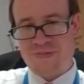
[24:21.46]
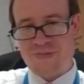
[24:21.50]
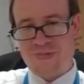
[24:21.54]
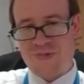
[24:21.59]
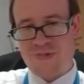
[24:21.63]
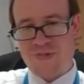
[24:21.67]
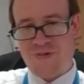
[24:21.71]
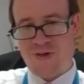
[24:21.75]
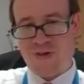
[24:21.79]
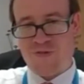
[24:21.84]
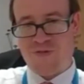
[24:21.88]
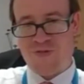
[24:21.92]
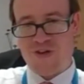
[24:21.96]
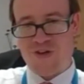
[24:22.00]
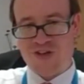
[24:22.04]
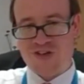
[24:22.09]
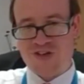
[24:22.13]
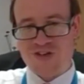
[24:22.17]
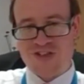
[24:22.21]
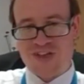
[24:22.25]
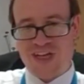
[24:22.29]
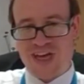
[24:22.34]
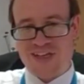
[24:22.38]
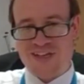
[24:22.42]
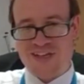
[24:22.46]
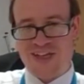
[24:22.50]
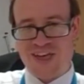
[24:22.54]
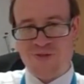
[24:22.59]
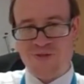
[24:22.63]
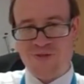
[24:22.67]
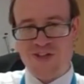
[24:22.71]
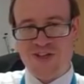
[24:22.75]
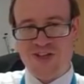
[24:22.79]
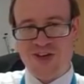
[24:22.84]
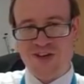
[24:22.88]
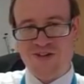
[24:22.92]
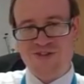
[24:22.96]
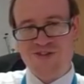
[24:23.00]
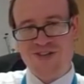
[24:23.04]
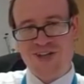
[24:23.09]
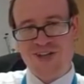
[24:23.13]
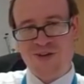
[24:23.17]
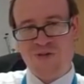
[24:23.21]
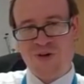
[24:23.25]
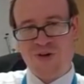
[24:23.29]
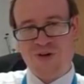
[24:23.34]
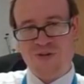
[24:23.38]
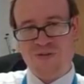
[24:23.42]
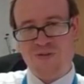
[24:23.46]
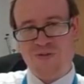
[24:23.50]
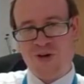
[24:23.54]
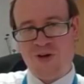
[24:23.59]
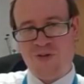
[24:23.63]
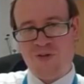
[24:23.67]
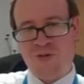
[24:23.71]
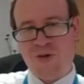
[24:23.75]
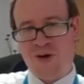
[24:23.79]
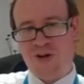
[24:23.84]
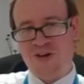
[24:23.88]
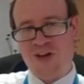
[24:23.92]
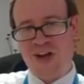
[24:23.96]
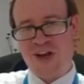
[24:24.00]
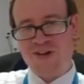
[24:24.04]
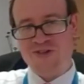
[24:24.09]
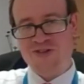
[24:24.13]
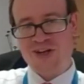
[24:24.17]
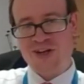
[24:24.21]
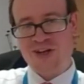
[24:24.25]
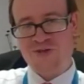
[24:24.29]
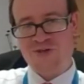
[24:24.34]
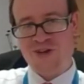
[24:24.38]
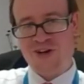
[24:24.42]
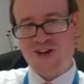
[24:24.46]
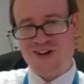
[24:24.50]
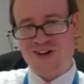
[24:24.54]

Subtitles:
We had a first success there, didn't we, John? Is that 1-0 so far?